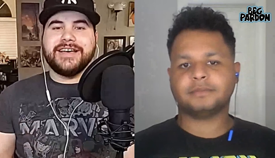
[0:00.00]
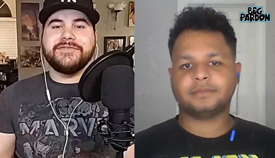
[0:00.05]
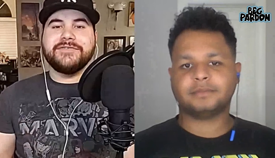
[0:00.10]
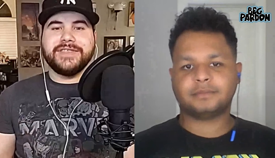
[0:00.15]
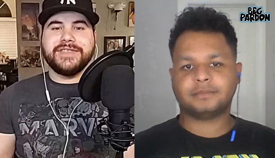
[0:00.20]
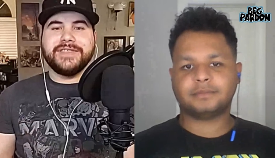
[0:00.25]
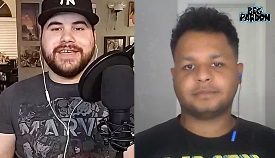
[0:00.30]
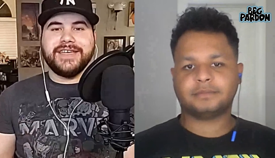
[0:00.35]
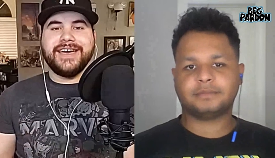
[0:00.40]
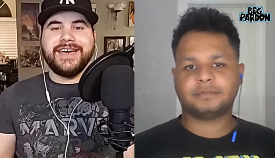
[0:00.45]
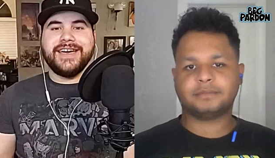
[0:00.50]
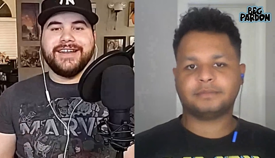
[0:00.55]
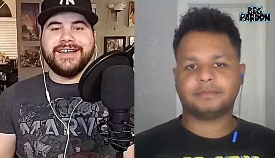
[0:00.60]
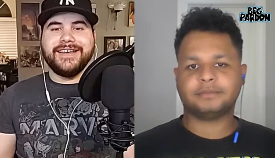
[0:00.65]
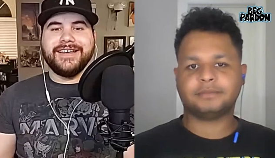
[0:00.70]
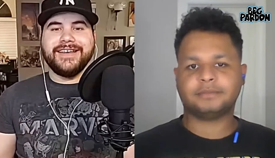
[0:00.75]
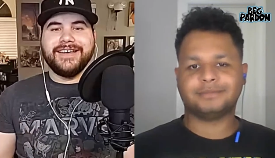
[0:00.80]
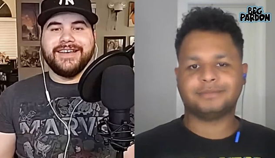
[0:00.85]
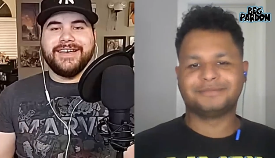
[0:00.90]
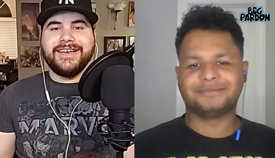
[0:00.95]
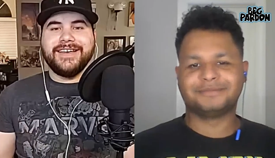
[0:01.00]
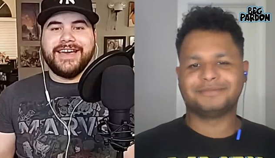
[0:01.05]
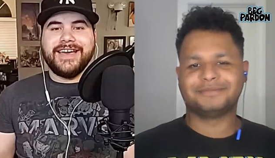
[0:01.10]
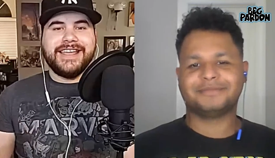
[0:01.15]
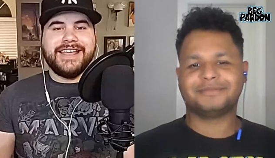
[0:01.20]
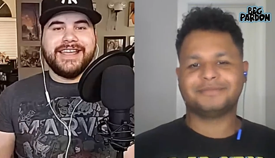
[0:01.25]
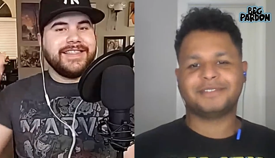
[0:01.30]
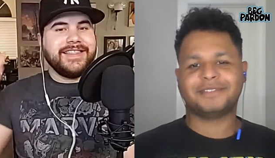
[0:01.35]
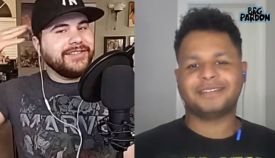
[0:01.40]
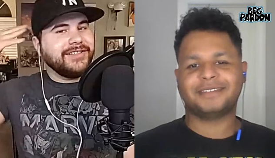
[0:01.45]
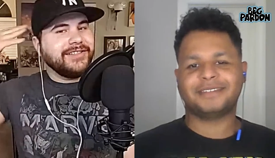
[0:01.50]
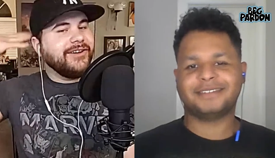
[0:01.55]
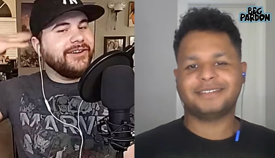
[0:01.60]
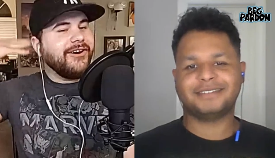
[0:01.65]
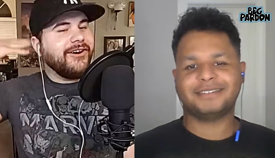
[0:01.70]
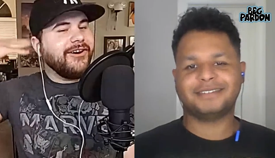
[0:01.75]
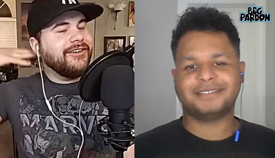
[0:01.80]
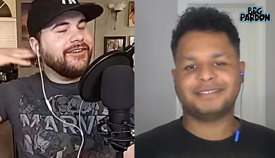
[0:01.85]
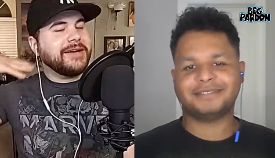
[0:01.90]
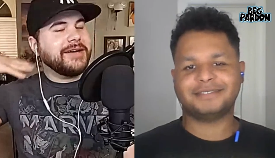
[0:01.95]
Speaker 1: to life with that, and he had like a
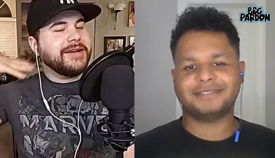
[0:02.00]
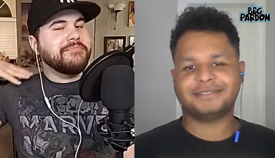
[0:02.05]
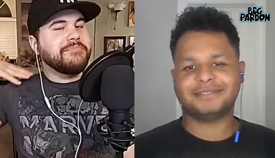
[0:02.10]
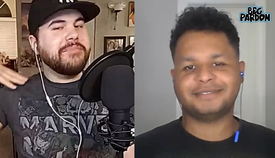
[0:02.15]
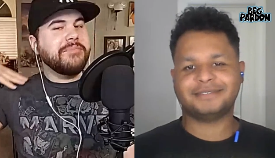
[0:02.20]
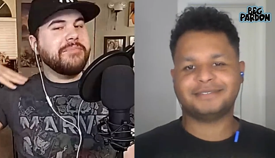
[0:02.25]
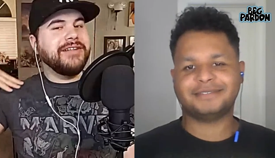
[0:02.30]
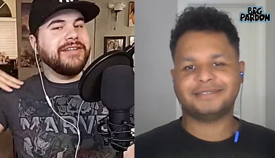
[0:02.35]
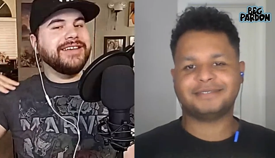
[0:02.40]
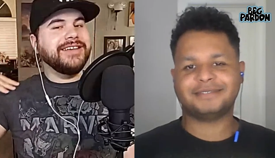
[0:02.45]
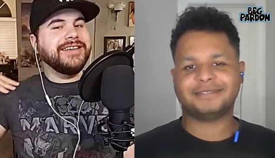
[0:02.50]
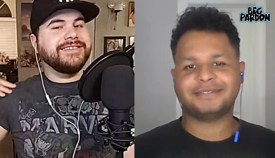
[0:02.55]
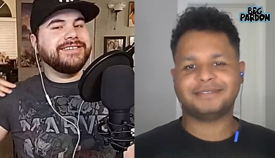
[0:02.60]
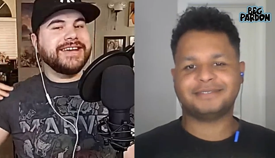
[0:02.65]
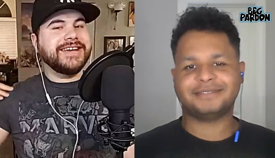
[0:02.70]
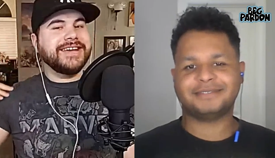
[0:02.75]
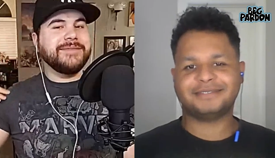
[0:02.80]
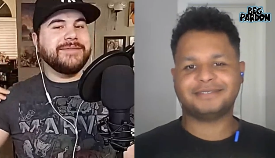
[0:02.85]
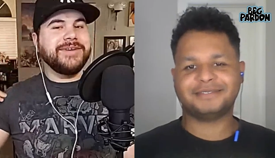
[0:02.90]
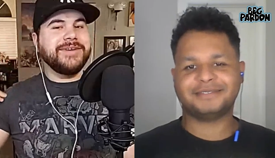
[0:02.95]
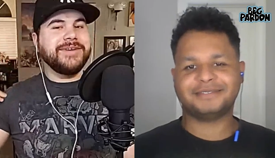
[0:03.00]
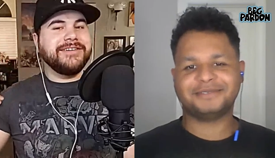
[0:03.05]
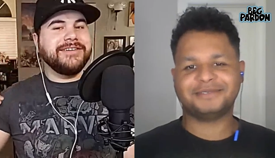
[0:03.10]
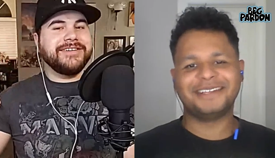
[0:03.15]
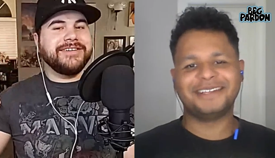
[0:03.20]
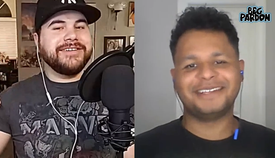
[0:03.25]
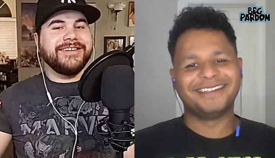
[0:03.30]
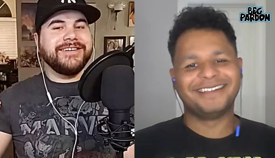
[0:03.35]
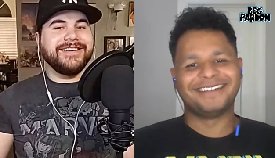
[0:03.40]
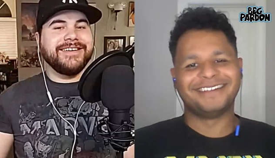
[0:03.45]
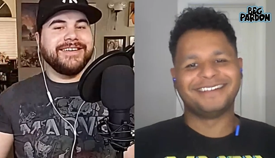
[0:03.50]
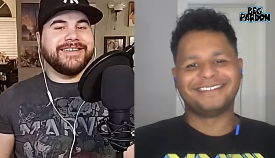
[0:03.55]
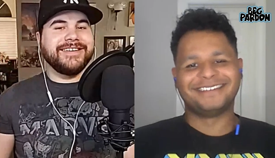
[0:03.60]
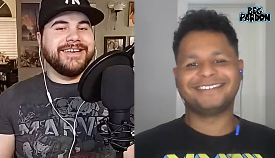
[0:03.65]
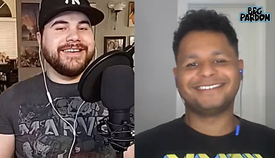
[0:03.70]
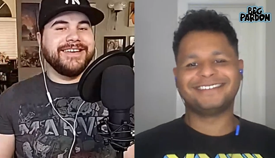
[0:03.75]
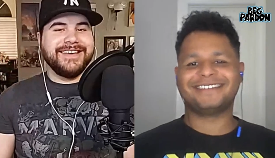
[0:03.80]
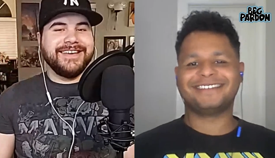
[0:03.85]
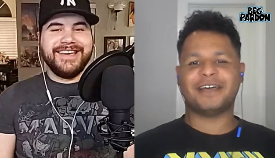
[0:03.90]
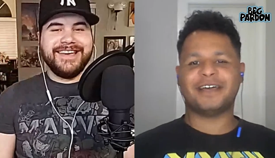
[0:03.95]
long like mullet type haircut,
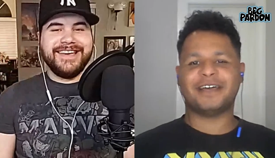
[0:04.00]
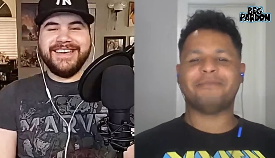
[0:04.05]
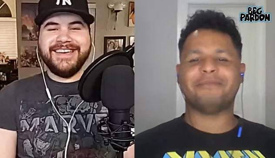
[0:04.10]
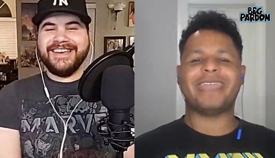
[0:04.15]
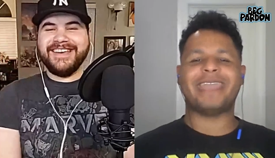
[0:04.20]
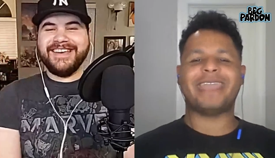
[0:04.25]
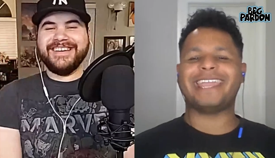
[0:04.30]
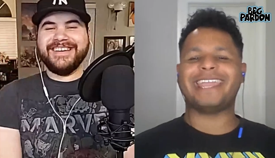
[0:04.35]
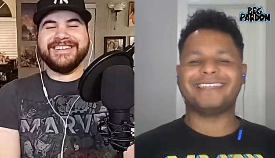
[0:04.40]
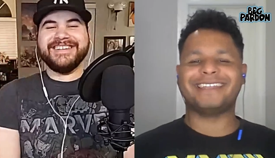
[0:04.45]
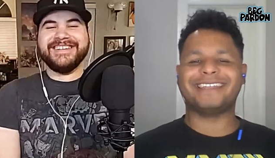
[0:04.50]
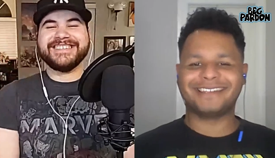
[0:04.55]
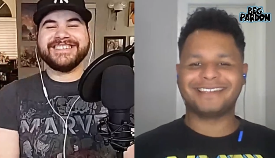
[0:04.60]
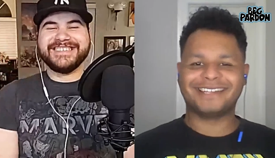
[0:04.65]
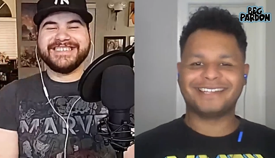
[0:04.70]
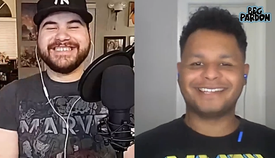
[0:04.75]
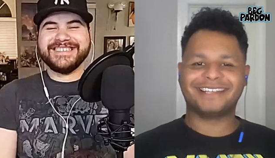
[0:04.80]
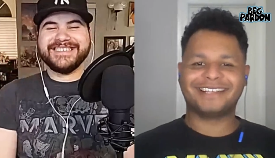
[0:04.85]
like a mane,